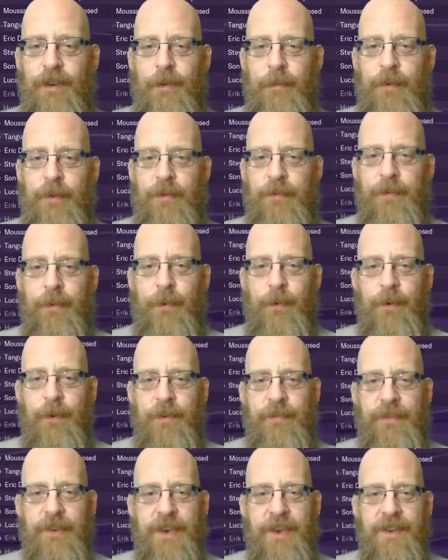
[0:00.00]
ball
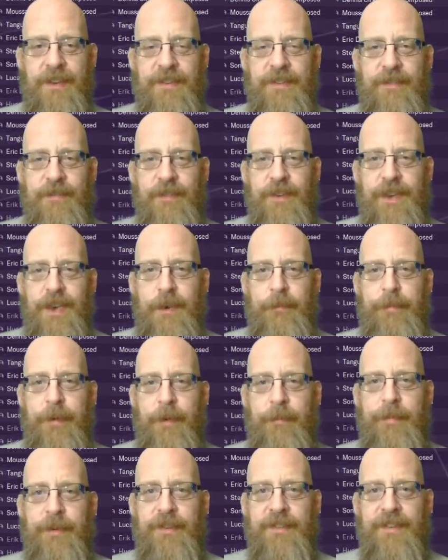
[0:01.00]
forward for the Arsenal keeper.
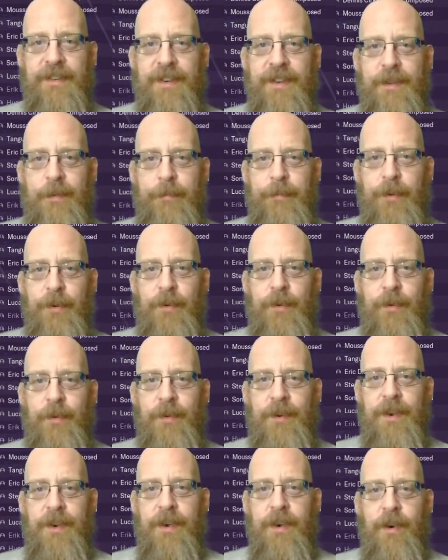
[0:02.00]
Puts another ball.
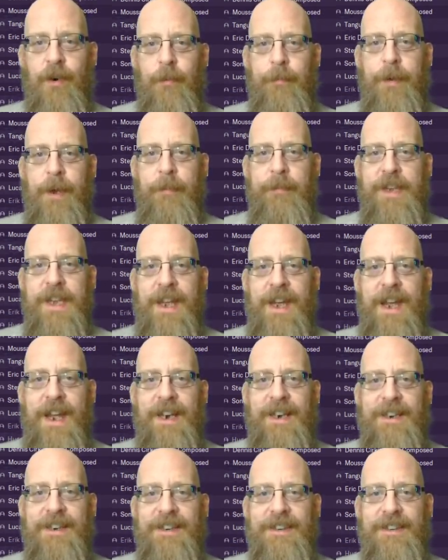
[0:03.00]
Aubameyang.